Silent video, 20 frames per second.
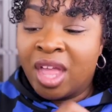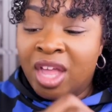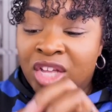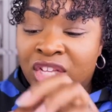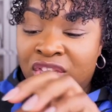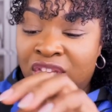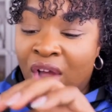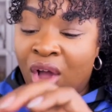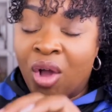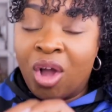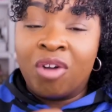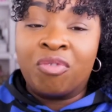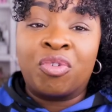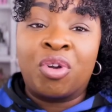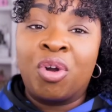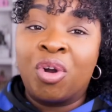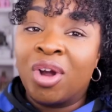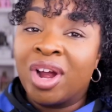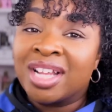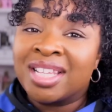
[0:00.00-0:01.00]
So, of
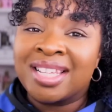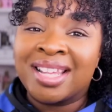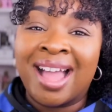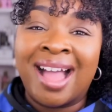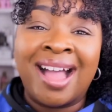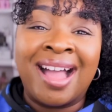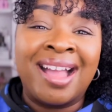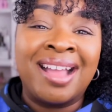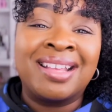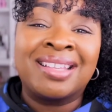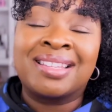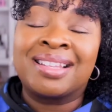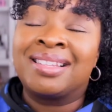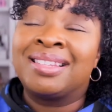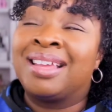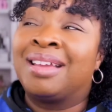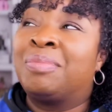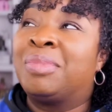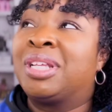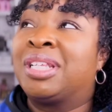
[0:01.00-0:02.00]
course, guys,
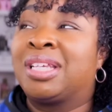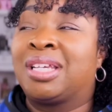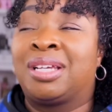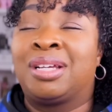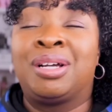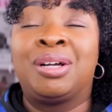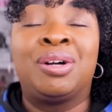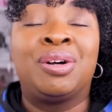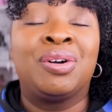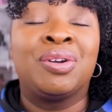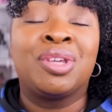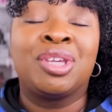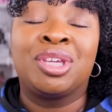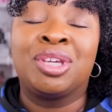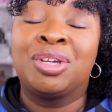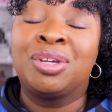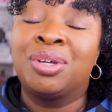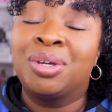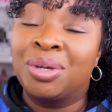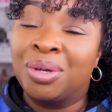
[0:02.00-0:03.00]
let me tell
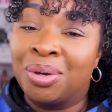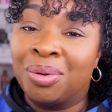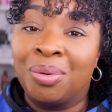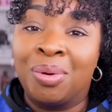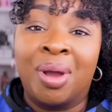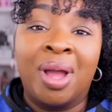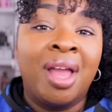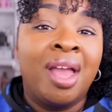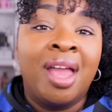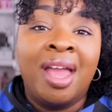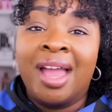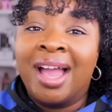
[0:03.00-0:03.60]
you,